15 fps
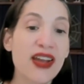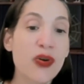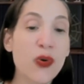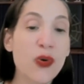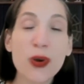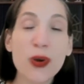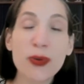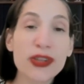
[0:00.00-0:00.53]

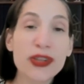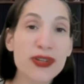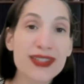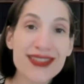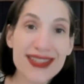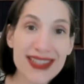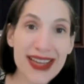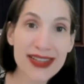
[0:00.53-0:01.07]
or whether
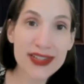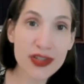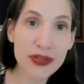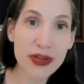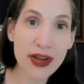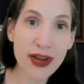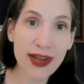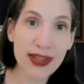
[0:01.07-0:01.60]
it's CS or
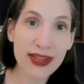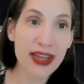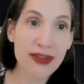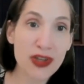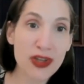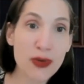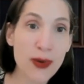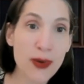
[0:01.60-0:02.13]
not, if
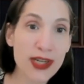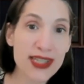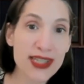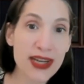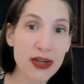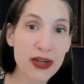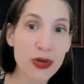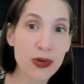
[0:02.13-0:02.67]
you want to
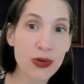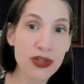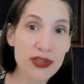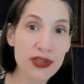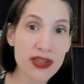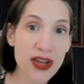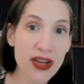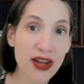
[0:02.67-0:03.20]
take a
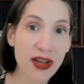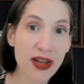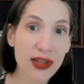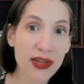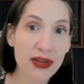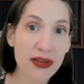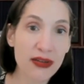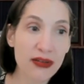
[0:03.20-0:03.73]
course
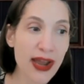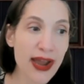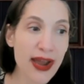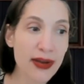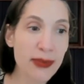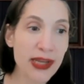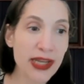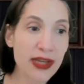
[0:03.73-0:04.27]
on how
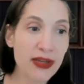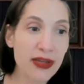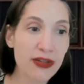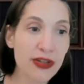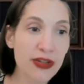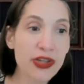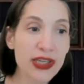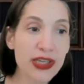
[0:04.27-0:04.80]
to make
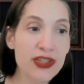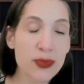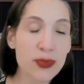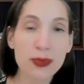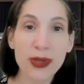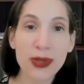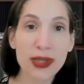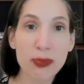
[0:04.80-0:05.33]
cookies with
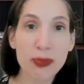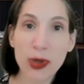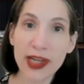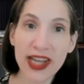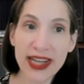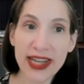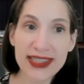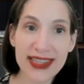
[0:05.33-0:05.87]
really
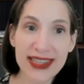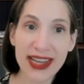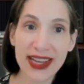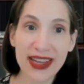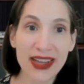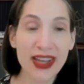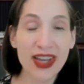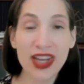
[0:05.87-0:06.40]
pretty
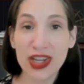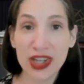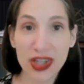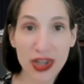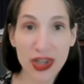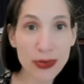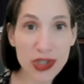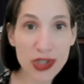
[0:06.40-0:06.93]
icing,
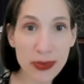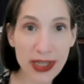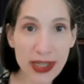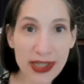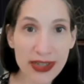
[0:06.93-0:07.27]
go do it.